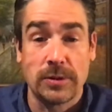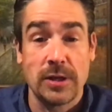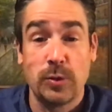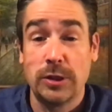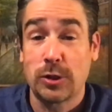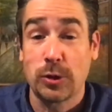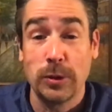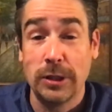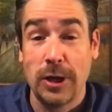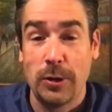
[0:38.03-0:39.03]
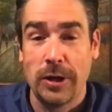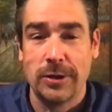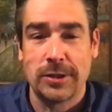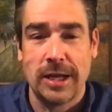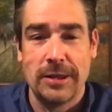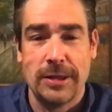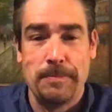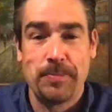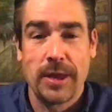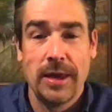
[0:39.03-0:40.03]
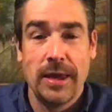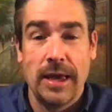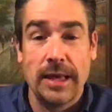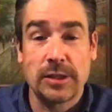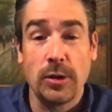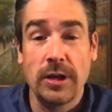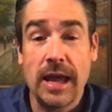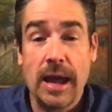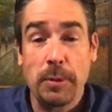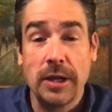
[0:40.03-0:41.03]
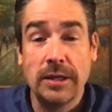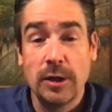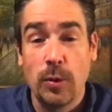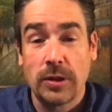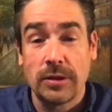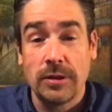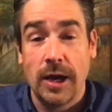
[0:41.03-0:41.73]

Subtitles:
because we truly don't understand them. And so today I'm going to deal with